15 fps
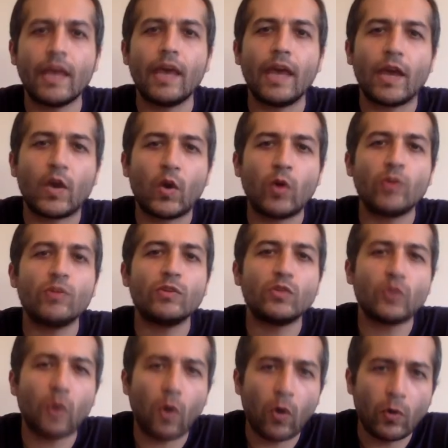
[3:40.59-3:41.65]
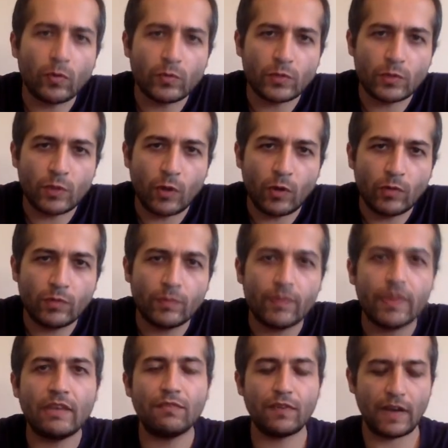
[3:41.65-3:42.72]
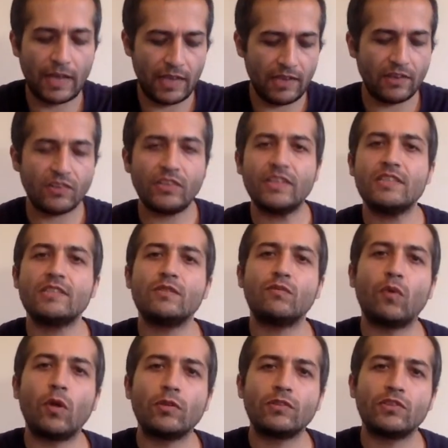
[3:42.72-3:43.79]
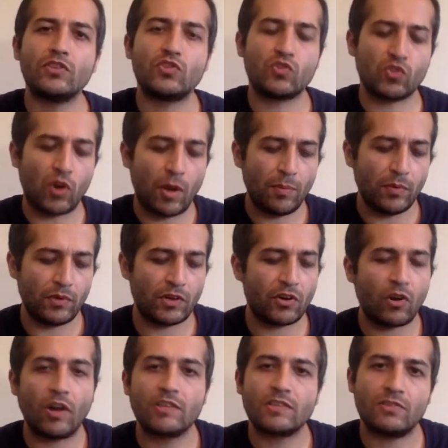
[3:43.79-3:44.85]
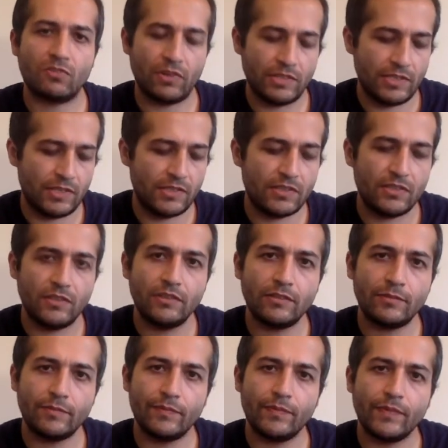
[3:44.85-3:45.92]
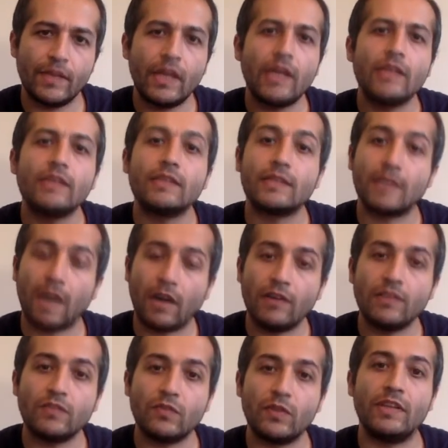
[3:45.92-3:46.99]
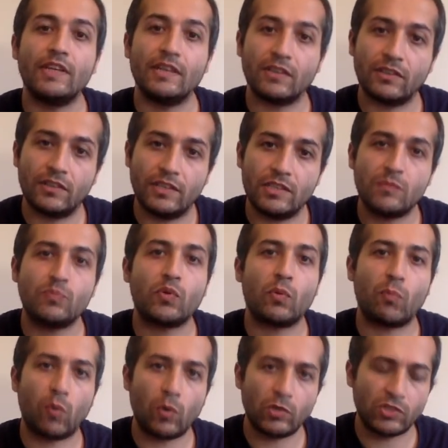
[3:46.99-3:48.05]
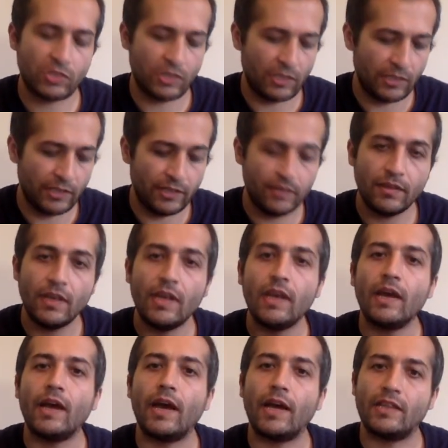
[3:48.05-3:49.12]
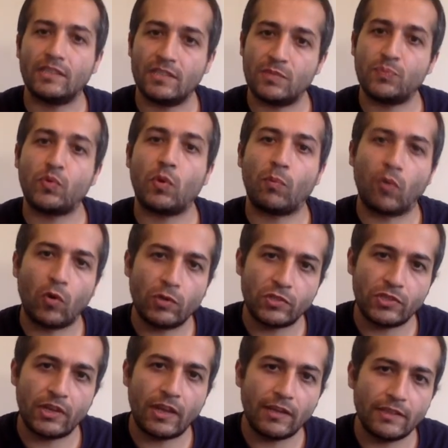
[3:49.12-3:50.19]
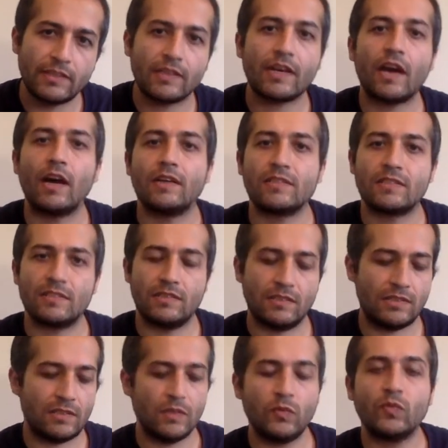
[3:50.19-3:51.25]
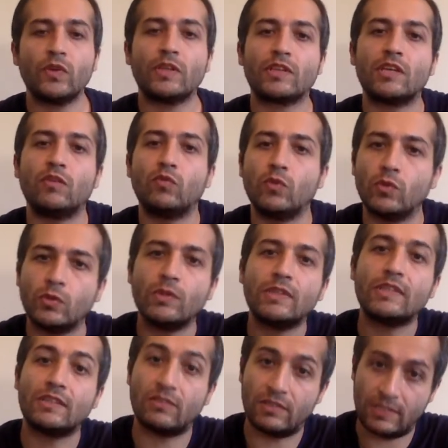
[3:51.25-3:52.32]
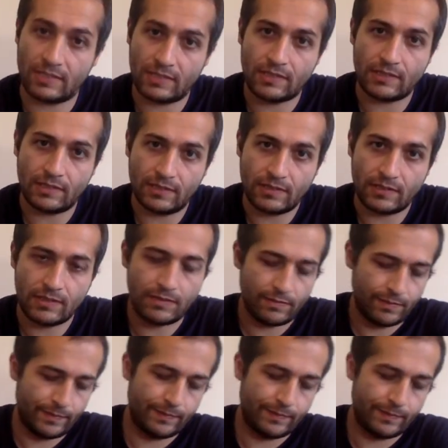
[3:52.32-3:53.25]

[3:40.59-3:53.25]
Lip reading: According to Ohm's law, if I increase the voltage drop across a resistor, the current will increase proportionally, and this proportionality constant will give you the resistance.